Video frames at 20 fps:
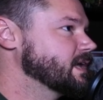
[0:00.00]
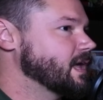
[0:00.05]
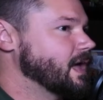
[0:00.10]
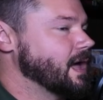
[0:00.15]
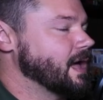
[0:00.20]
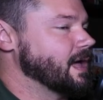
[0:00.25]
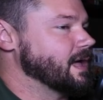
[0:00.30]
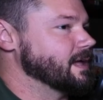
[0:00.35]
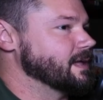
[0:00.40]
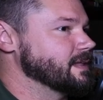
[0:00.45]

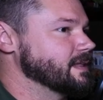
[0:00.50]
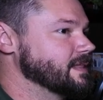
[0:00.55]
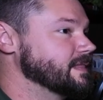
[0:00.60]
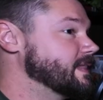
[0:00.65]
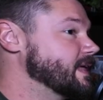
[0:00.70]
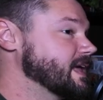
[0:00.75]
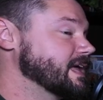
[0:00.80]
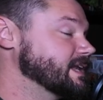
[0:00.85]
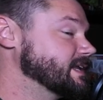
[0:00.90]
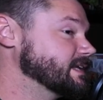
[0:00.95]
And
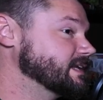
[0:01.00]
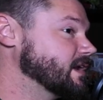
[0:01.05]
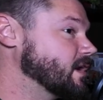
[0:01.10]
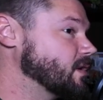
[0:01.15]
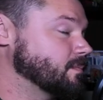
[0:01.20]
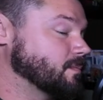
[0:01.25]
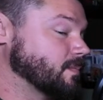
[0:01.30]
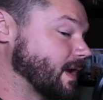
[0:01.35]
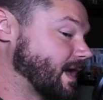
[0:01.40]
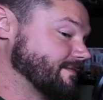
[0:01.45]
then,
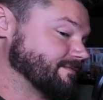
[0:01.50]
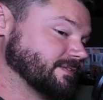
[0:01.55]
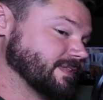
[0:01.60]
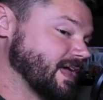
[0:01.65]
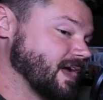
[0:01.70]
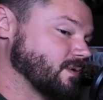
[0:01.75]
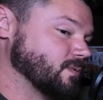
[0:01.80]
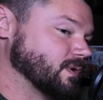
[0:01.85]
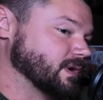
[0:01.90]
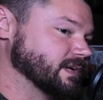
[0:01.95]
after
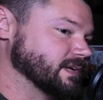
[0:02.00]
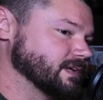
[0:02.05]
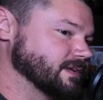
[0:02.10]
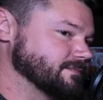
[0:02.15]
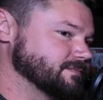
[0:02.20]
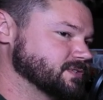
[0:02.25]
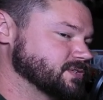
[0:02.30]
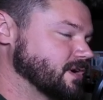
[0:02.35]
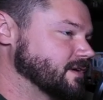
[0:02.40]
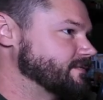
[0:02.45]
that, we're going
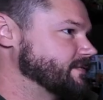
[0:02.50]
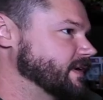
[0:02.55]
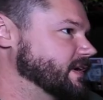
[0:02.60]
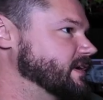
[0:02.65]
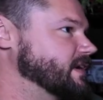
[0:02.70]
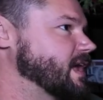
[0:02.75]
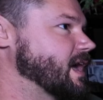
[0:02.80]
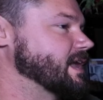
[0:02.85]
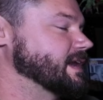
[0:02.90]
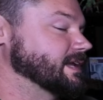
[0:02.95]
to start
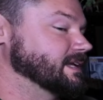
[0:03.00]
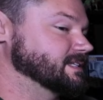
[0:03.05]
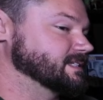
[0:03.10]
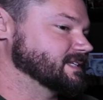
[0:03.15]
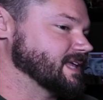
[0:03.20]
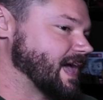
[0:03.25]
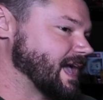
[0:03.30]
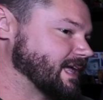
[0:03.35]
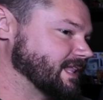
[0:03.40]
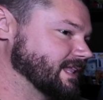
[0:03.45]
figuring out
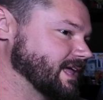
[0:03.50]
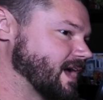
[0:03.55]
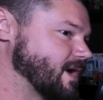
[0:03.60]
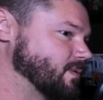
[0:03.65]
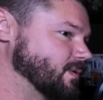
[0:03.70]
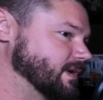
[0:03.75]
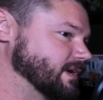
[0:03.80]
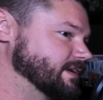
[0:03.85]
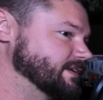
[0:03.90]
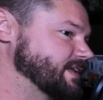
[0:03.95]
exactly how
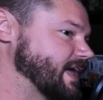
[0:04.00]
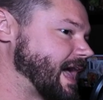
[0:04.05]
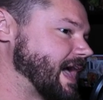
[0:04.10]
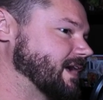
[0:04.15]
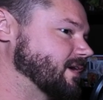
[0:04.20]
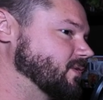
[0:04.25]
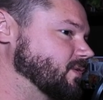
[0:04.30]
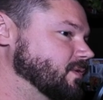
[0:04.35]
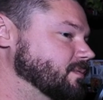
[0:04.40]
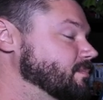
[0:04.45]
we're going to
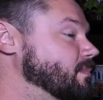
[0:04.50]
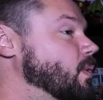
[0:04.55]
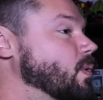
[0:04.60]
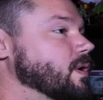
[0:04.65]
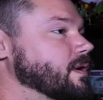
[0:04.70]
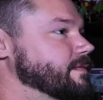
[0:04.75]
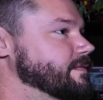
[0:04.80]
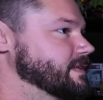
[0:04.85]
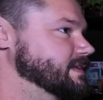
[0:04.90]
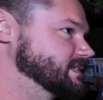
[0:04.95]
tackle
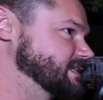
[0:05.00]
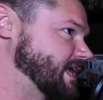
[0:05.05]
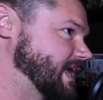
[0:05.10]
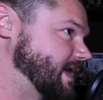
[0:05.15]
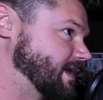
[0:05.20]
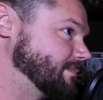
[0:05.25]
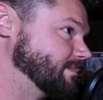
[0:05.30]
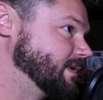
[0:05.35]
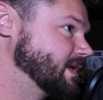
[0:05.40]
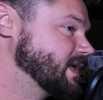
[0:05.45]
more of this
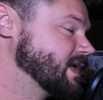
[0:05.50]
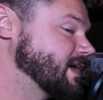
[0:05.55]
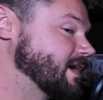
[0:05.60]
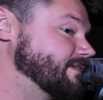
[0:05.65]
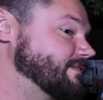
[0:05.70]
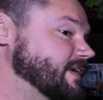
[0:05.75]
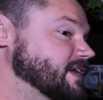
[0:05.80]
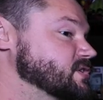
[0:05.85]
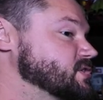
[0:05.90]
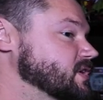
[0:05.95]
game.
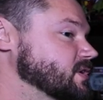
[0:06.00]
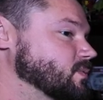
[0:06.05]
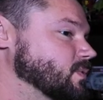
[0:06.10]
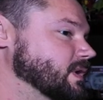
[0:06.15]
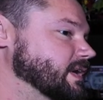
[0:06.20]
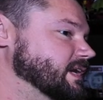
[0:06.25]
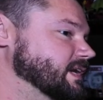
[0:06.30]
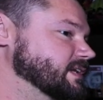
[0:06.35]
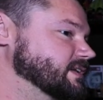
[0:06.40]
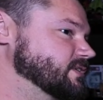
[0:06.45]
Eventually, we're
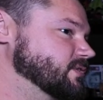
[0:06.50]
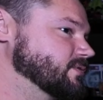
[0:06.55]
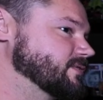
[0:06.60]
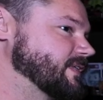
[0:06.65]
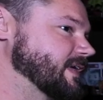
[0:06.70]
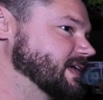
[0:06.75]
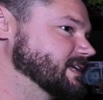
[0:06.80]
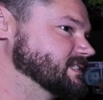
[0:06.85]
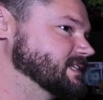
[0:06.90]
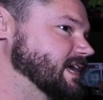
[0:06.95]
going to do
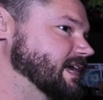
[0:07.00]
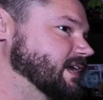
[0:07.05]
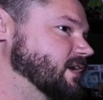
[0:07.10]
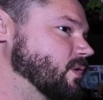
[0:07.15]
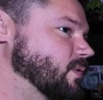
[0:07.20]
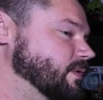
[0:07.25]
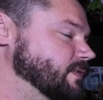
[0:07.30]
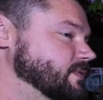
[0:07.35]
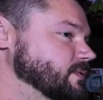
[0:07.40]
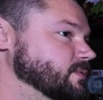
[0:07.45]
things like
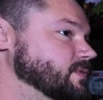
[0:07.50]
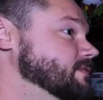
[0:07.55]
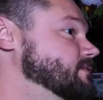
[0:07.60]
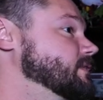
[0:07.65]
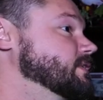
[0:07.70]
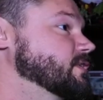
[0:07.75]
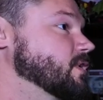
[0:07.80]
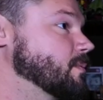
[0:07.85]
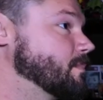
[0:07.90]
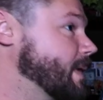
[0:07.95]
going through
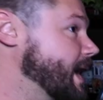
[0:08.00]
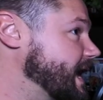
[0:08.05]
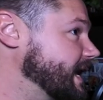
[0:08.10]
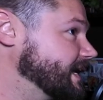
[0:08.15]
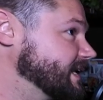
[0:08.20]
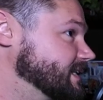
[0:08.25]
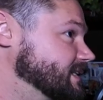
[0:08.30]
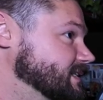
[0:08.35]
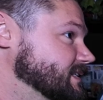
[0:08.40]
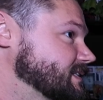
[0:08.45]
different
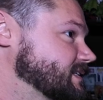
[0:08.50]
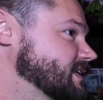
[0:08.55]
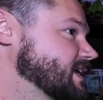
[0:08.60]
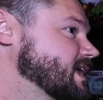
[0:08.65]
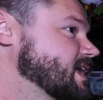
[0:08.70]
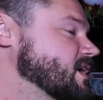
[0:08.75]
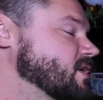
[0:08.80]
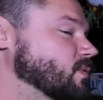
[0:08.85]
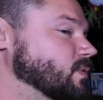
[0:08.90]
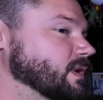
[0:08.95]
domains.
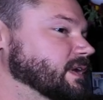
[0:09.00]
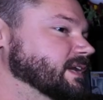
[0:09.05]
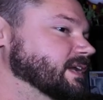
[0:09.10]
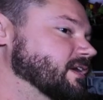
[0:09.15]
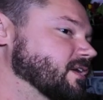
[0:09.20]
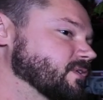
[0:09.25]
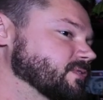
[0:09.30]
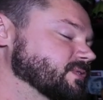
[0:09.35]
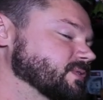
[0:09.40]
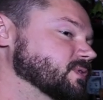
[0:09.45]
We're going to
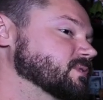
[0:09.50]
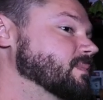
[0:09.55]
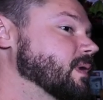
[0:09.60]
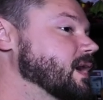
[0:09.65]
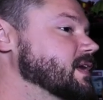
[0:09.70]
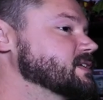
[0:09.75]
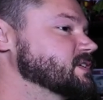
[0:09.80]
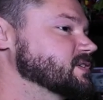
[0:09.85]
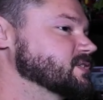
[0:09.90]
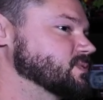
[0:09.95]
go through
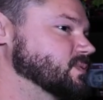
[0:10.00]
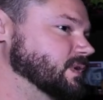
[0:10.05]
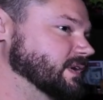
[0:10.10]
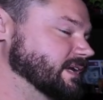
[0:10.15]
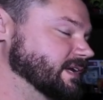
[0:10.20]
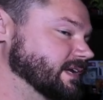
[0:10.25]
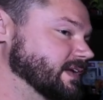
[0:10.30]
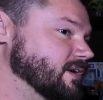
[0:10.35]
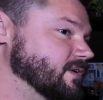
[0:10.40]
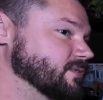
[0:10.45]
monsters. We're going
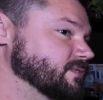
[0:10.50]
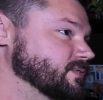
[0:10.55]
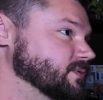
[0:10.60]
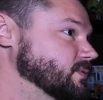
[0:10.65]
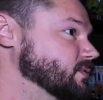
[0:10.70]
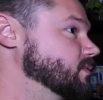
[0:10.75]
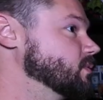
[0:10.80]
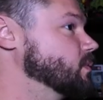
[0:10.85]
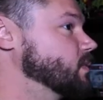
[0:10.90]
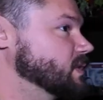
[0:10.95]
to go
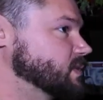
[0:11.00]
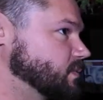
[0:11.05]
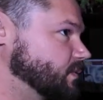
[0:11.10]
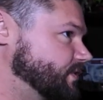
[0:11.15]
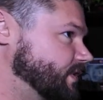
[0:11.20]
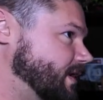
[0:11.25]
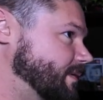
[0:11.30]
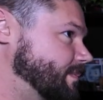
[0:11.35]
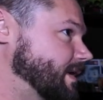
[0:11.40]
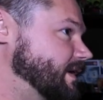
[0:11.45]
through, which we'll
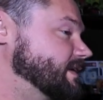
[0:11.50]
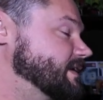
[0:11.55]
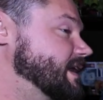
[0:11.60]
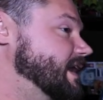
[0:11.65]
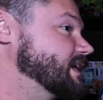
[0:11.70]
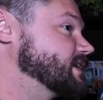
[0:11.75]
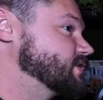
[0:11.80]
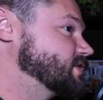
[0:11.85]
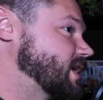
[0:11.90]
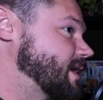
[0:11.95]
talk about
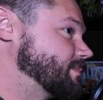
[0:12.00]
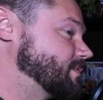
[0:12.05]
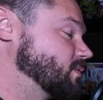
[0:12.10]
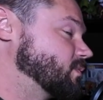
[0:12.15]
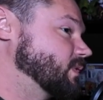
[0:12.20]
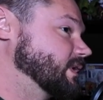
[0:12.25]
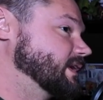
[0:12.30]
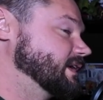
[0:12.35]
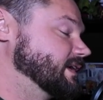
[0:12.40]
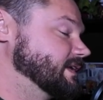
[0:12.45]
next chapter.
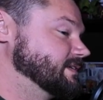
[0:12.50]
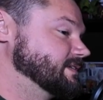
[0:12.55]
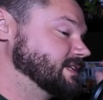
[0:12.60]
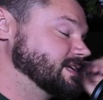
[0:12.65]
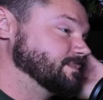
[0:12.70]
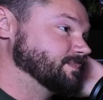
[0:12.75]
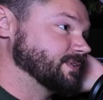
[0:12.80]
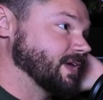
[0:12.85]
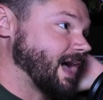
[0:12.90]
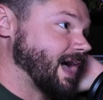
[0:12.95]
We're going to
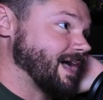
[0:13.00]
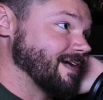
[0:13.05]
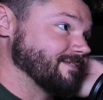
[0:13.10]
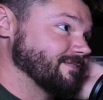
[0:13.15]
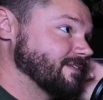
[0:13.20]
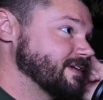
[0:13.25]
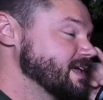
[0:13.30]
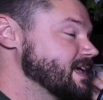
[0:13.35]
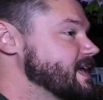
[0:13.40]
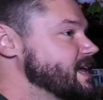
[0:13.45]
deep
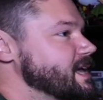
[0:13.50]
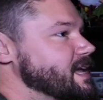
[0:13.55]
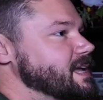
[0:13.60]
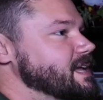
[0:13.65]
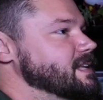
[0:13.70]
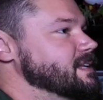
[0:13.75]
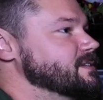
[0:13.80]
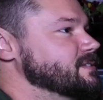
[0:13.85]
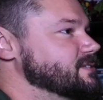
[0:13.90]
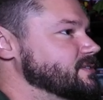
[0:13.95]
dive
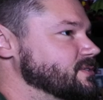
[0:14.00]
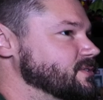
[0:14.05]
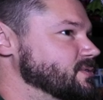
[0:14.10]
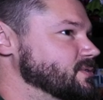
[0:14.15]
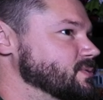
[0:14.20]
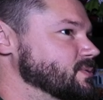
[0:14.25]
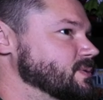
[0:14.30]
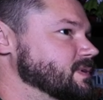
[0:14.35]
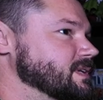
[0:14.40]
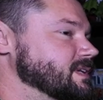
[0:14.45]

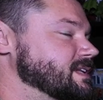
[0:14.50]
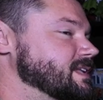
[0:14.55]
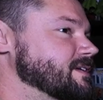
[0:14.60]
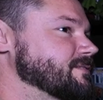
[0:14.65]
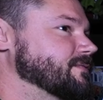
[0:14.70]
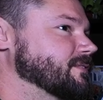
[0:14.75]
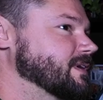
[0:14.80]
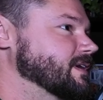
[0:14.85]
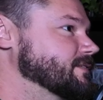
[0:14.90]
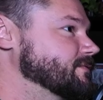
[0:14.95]
into
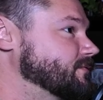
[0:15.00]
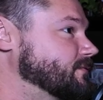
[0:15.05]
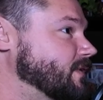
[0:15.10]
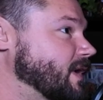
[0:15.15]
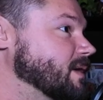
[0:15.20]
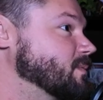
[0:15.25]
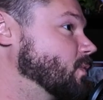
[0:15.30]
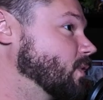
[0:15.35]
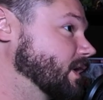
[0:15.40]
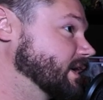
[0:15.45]
different
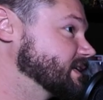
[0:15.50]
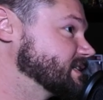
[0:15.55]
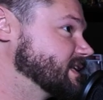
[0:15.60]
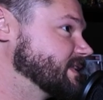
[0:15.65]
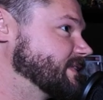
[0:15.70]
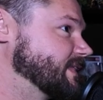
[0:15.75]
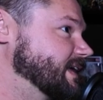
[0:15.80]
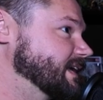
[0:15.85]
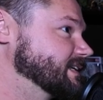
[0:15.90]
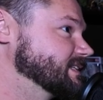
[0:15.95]
frameworks
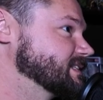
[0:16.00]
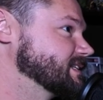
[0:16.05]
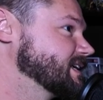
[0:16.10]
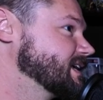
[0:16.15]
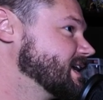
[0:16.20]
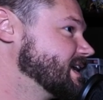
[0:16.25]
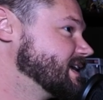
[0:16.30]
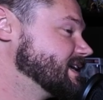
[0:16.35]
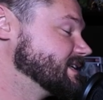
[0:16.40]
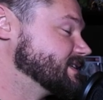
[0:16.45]
and things.
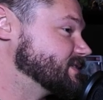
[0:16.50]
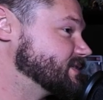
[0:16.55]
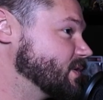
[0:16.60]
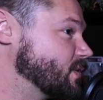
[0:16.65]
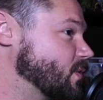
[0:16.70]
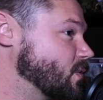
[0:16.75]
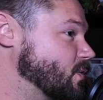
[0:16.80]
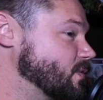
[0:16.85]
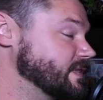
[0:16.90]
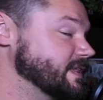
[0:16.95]

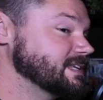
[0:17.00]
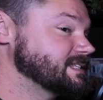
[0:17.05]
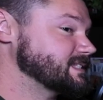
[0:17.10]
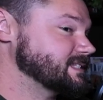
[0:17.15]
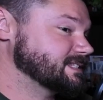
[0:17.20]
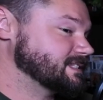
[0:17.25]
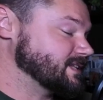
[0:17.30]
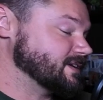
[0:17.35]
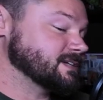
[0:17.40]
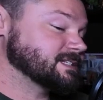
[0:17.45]
So
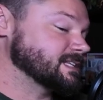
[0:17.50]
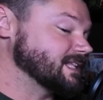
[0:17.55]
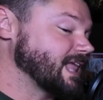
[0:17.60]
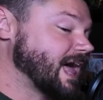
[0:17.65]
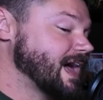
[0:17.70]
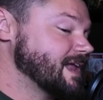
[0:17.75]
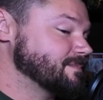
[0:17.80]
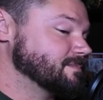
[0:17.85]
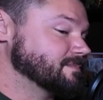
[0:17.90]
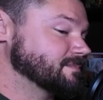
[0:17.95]
there's a
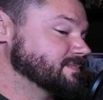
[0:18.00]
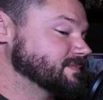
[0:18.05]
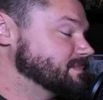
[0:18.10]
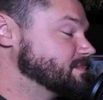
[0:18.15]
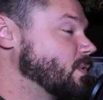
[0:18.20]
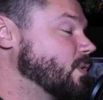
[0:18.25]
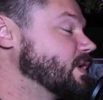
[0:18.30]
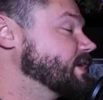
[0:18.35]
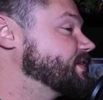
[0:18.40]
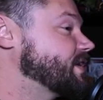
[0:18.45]
lot
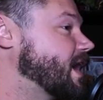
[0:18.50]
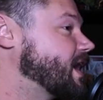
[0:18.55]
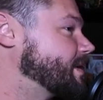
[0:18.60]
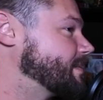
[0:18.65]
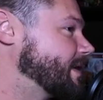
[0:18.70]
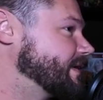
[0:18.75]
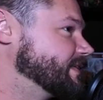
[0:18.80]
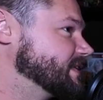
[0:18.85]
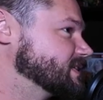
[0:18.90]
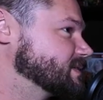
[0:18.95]
more to talk
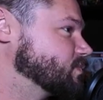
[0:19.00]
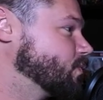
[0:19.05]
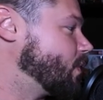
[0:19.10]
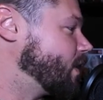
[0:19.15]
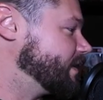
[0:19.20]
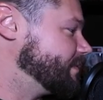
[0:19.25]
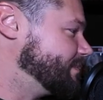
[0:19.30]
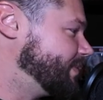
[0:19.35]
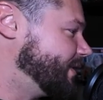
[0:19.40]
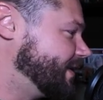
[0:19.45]
about in this
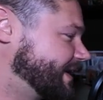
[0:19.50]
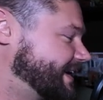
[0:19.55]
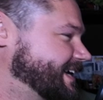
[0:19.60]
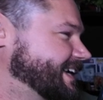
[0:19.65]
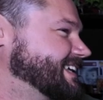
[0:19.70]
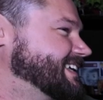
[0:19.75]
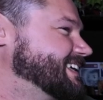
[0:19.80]
one book.